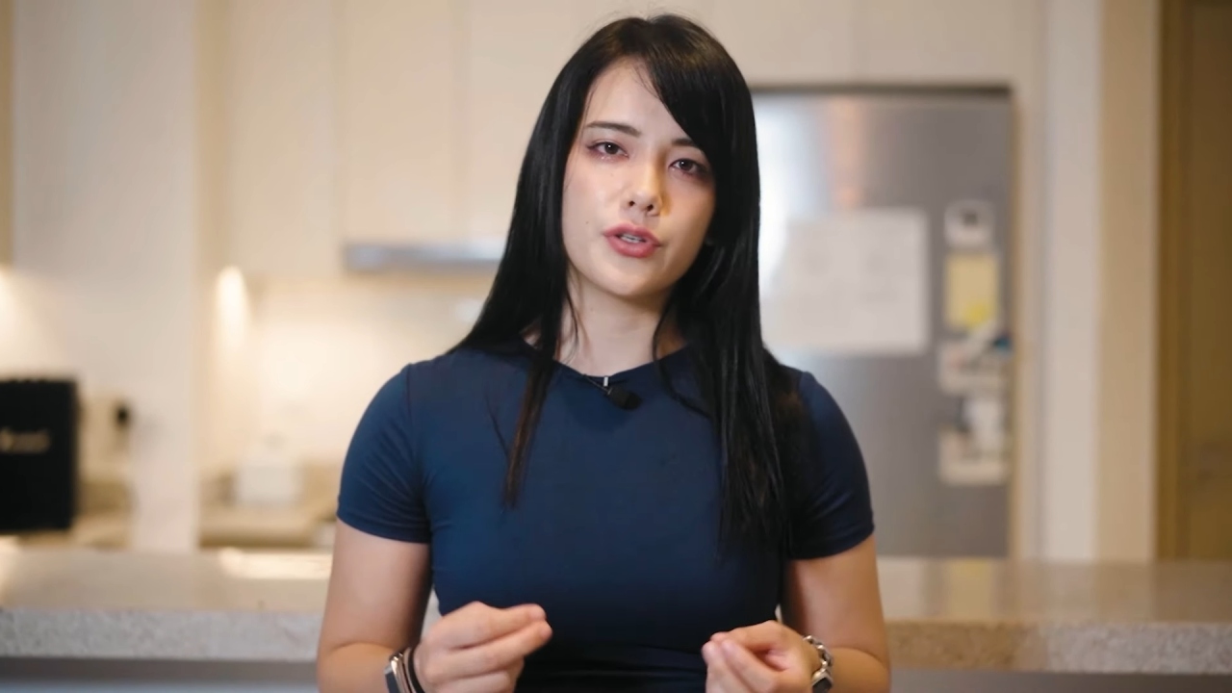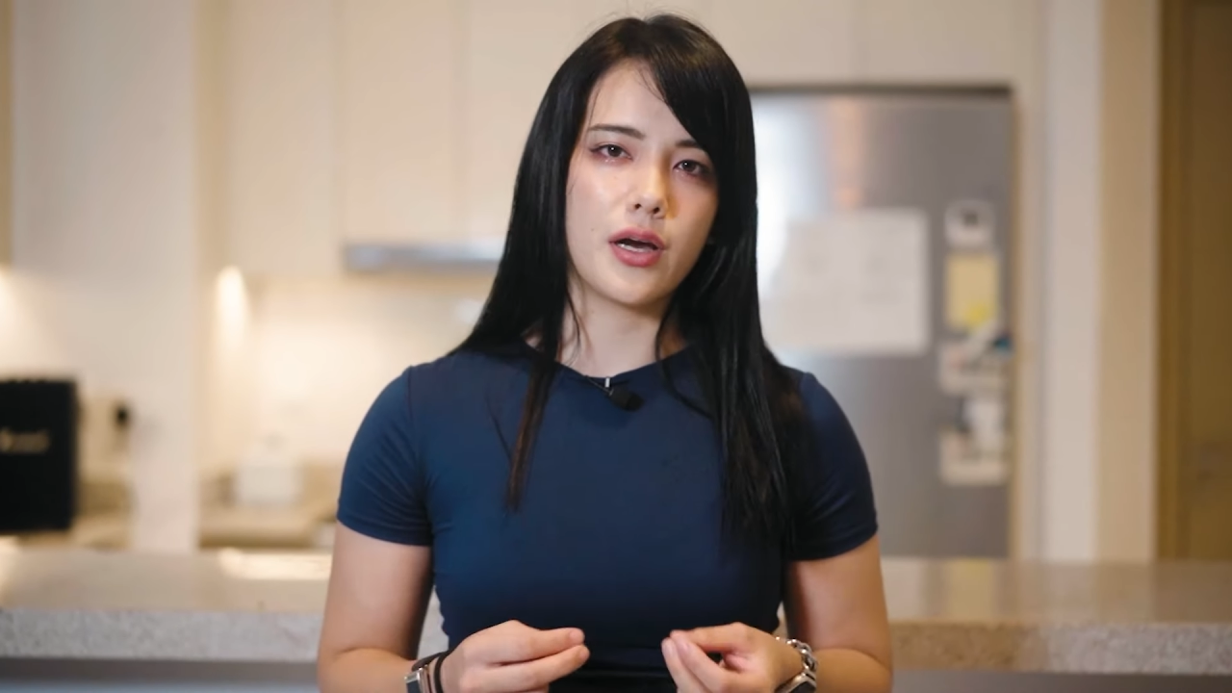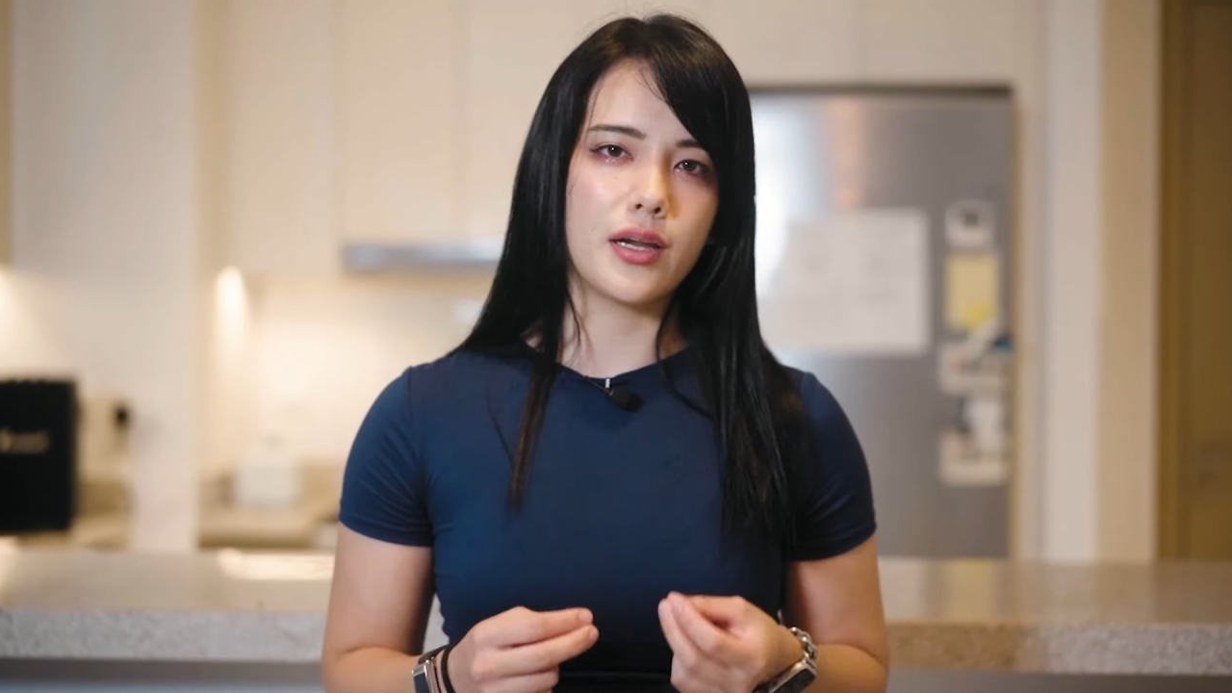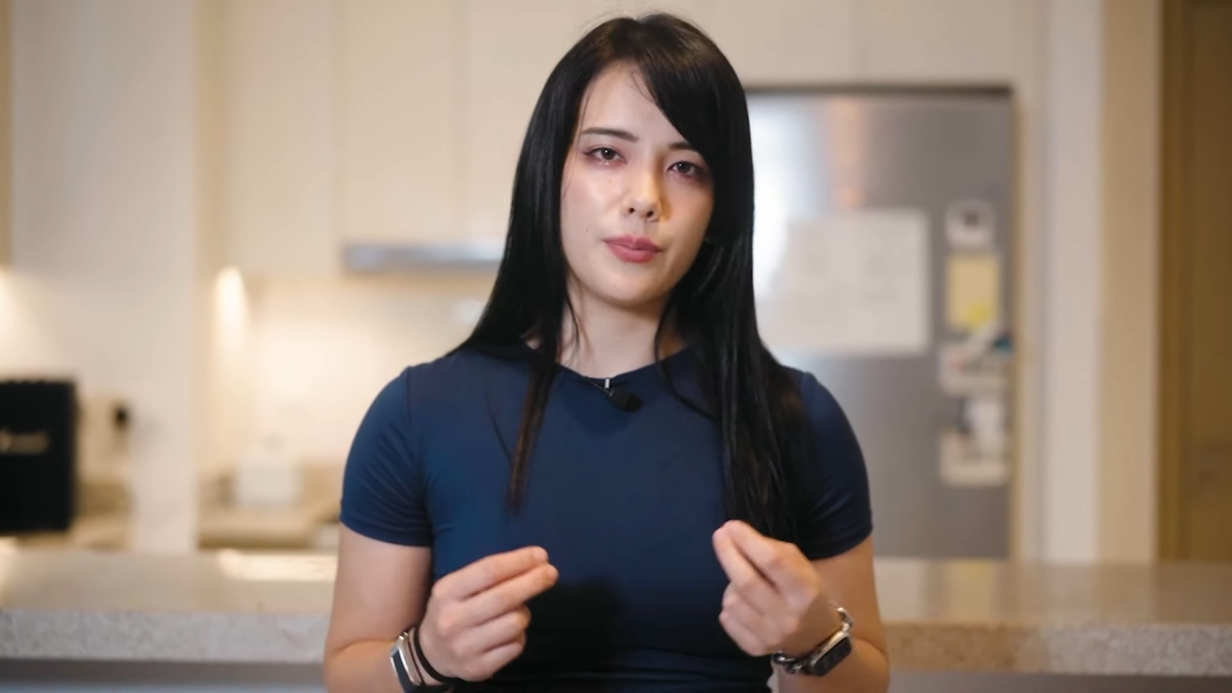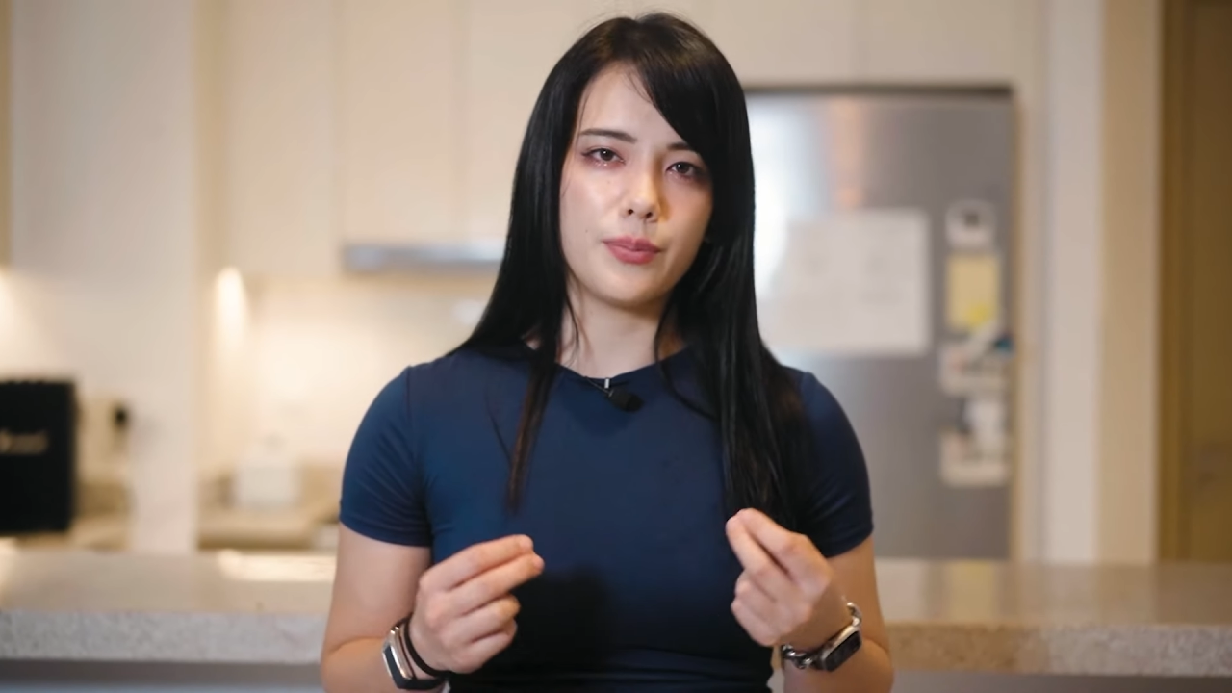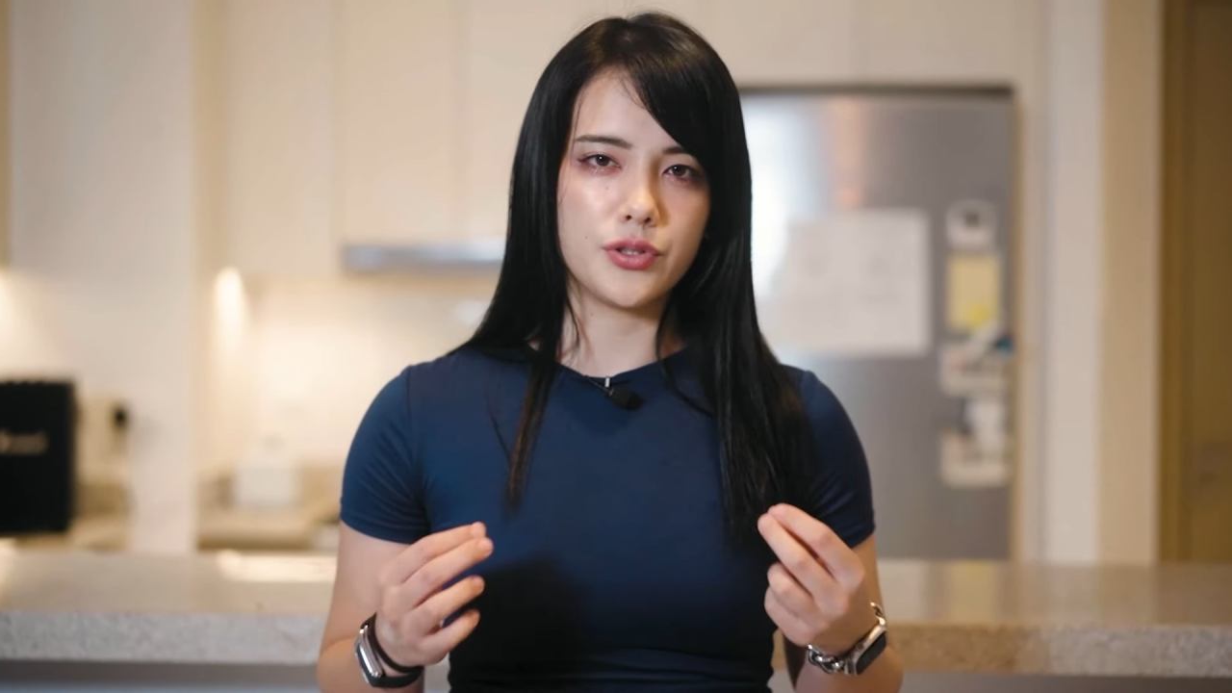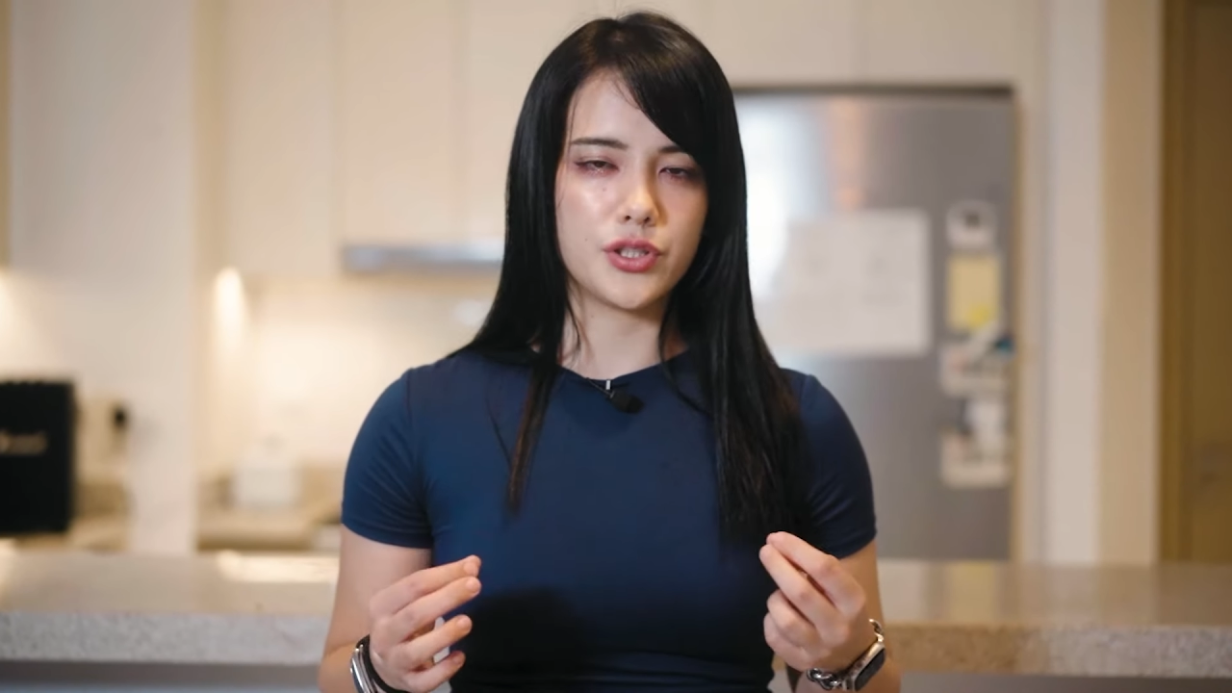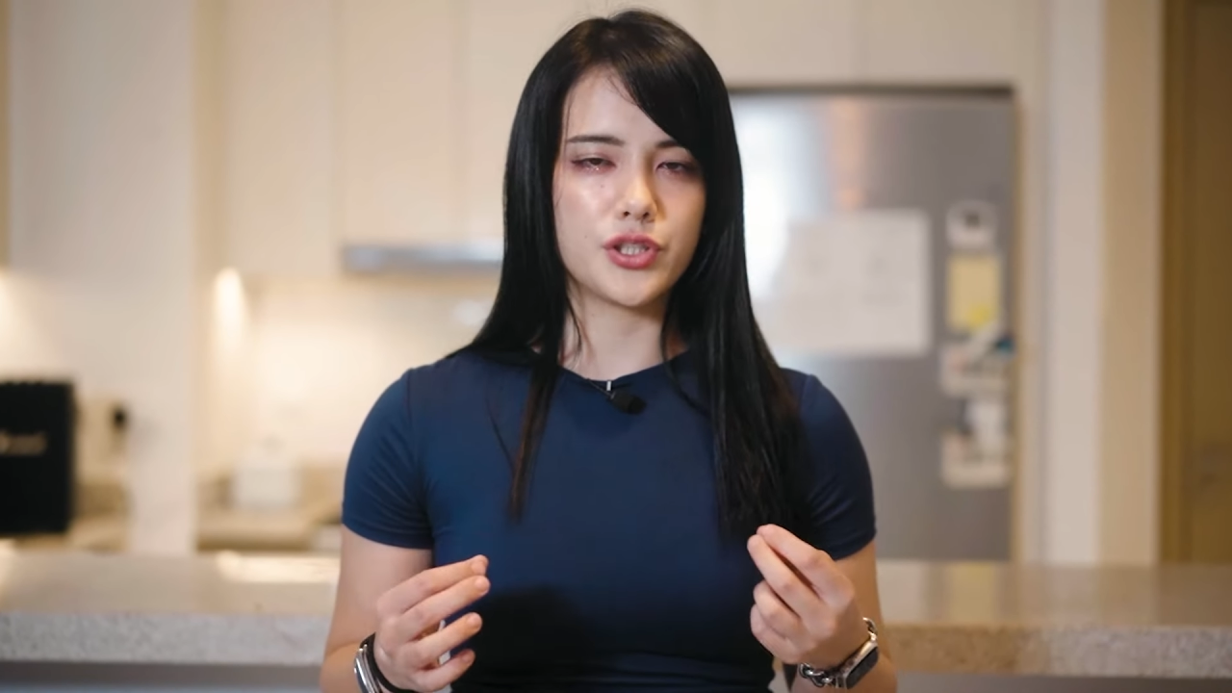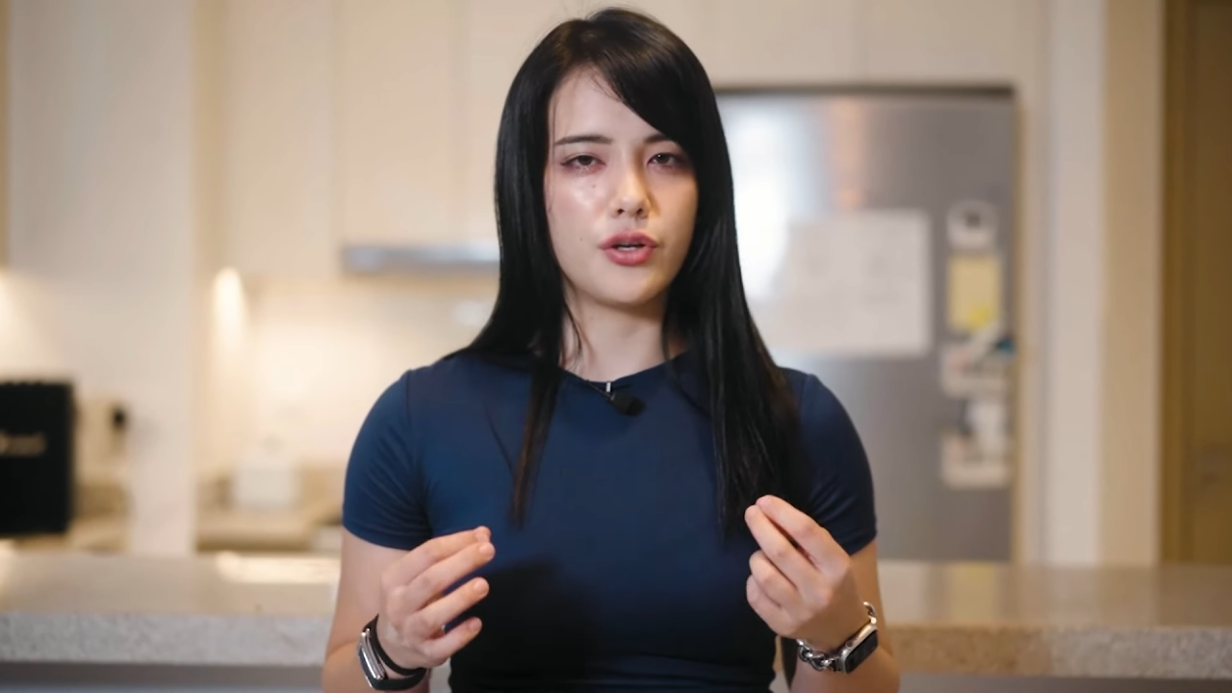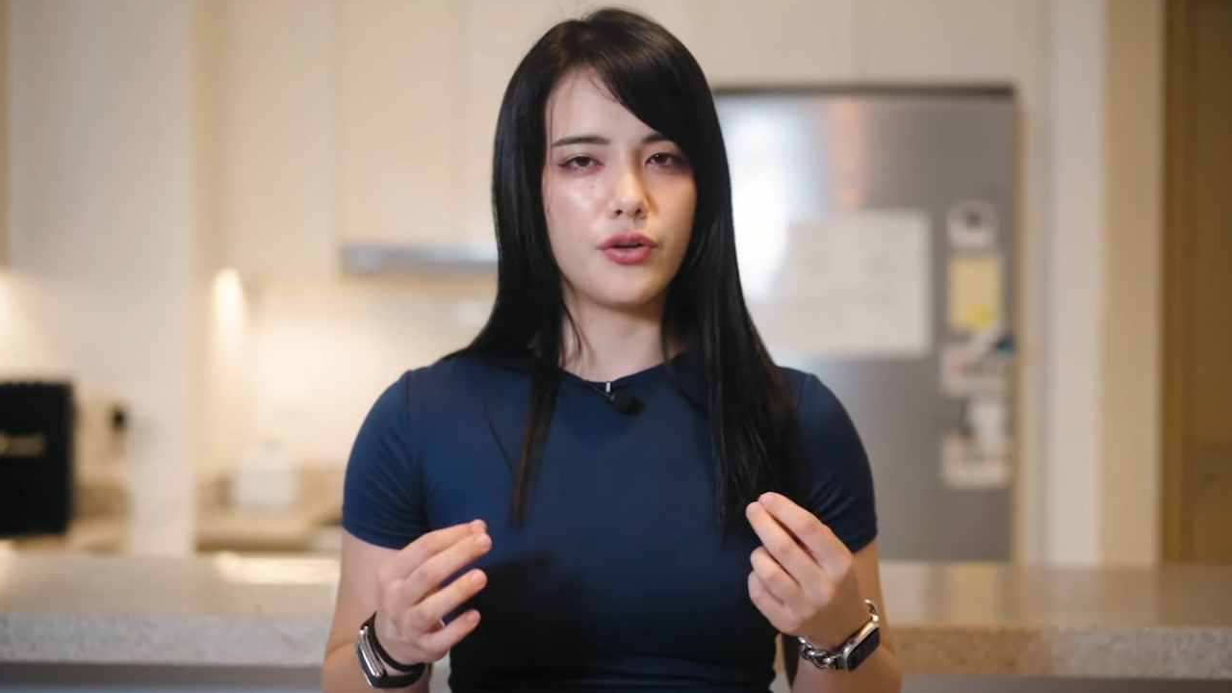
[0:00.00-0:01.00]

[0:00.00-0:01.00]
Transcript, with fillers: not in a position